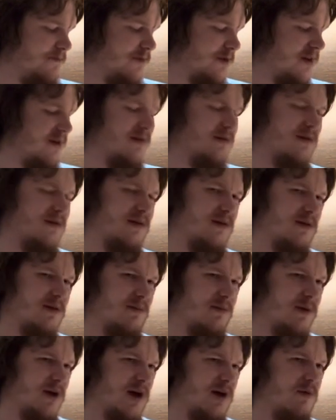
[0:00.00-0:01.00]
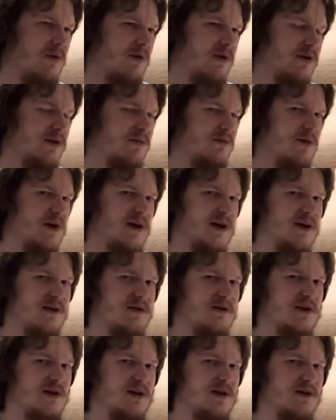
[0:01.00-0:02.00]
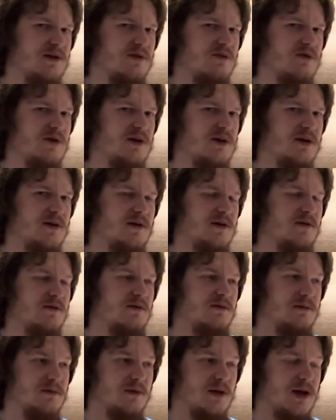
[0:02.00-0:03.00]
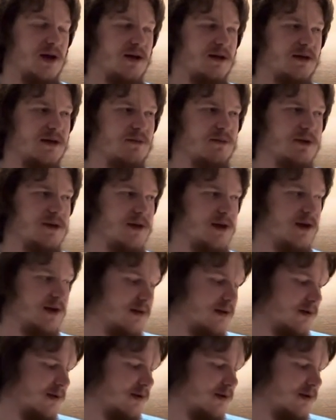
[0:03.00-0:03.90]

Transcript: This is some guy wanting to break into the industry, so I could sympathize.